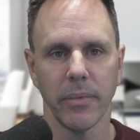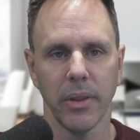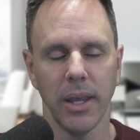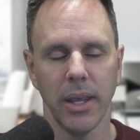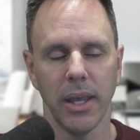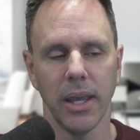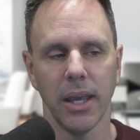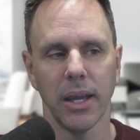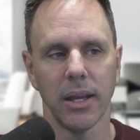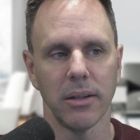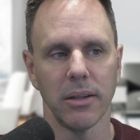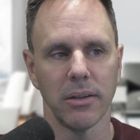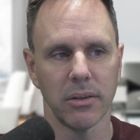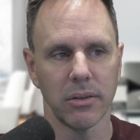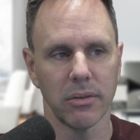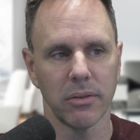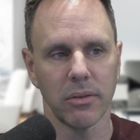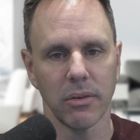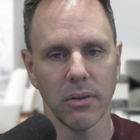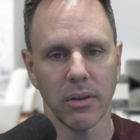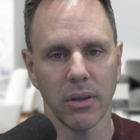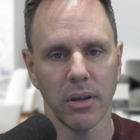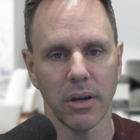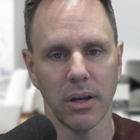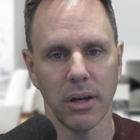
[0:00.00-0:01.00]
and
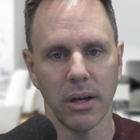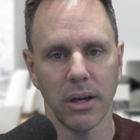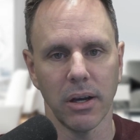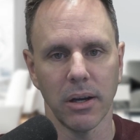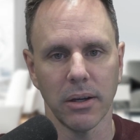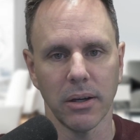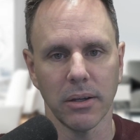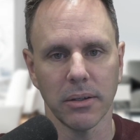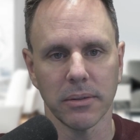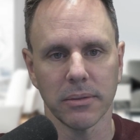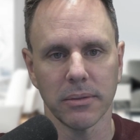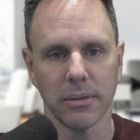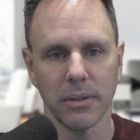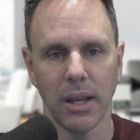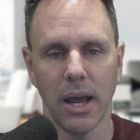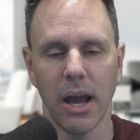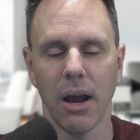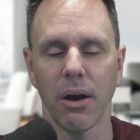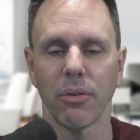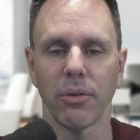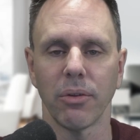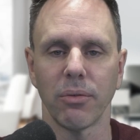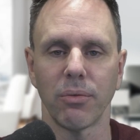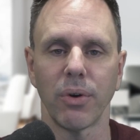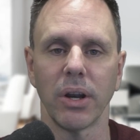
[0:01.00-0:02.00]

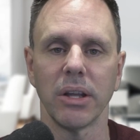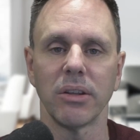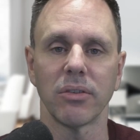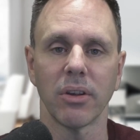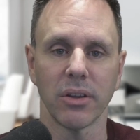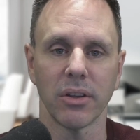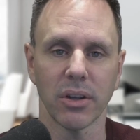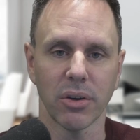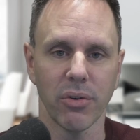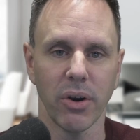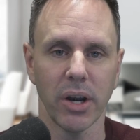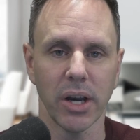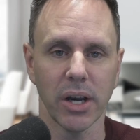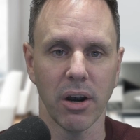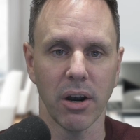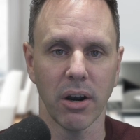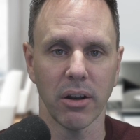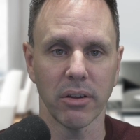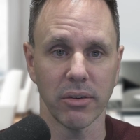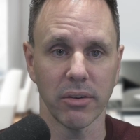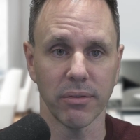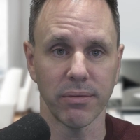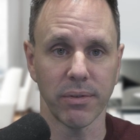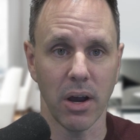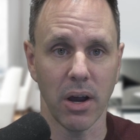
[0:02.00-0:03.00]
now the rates on the credit
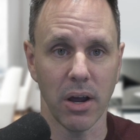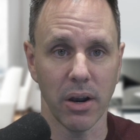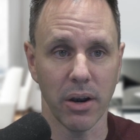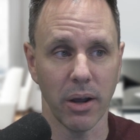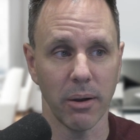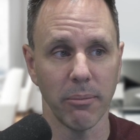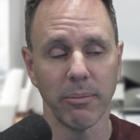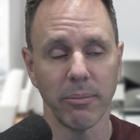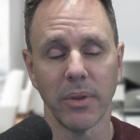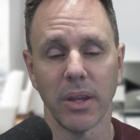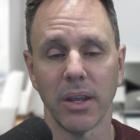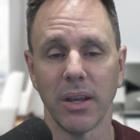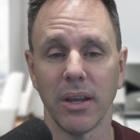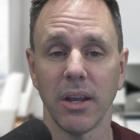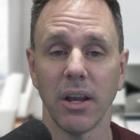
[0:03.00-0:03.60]
cards have gone up.